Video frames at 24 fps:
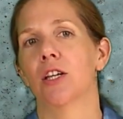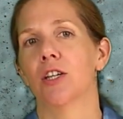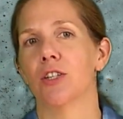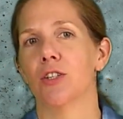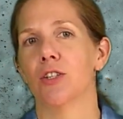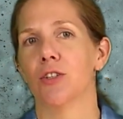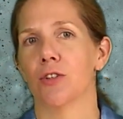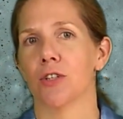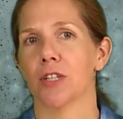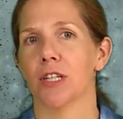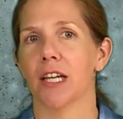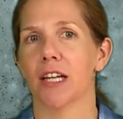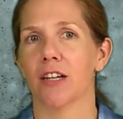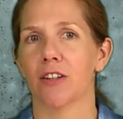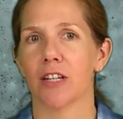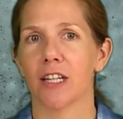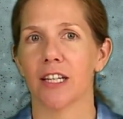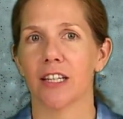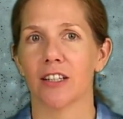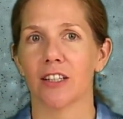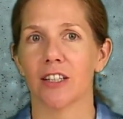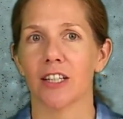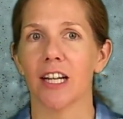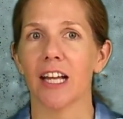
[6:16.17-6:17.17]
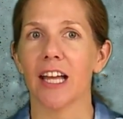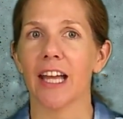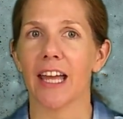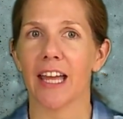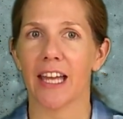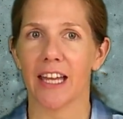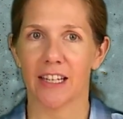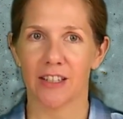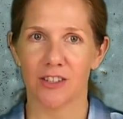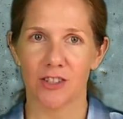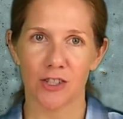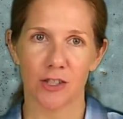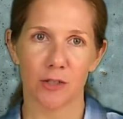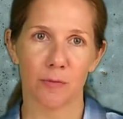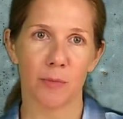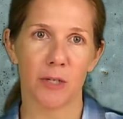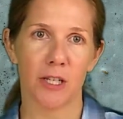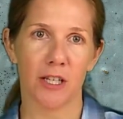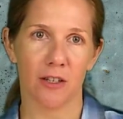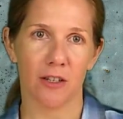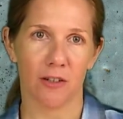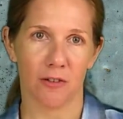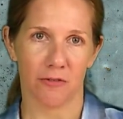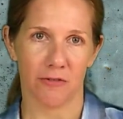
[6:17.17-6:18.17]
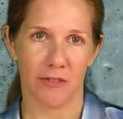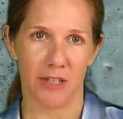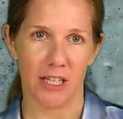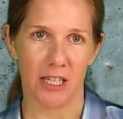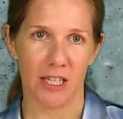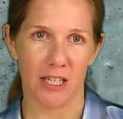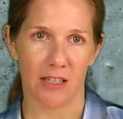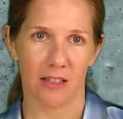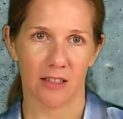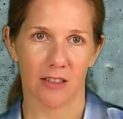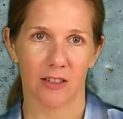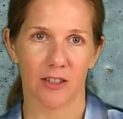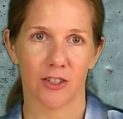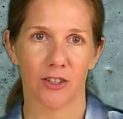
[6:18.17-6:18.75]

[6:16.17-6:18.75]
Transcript: Your narrator and your POV